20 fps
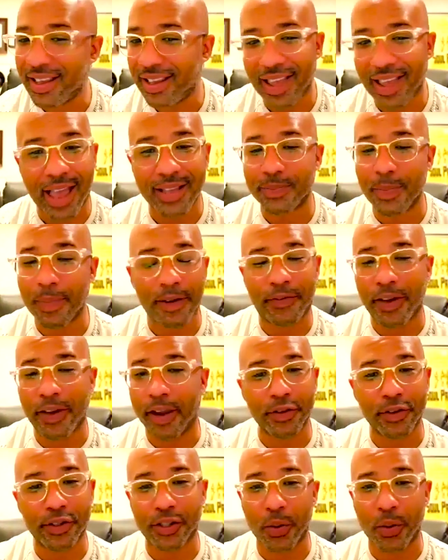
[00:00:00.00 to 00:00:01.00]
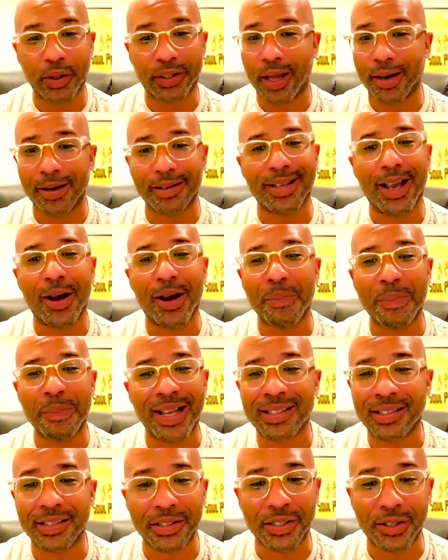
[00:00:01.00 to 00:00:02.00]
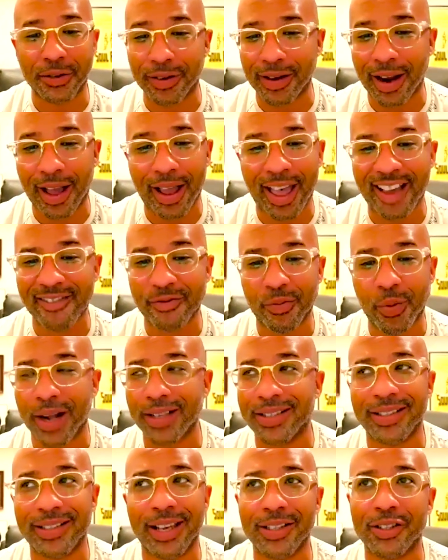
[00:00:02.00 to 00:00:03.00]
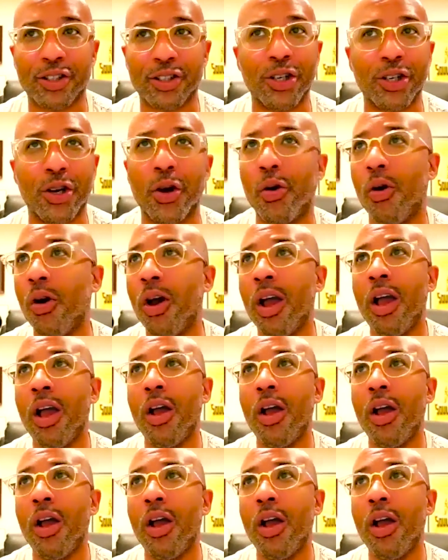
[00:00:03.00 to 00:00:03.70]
that's my favorite show without a doubt. My sister and I have watched that show.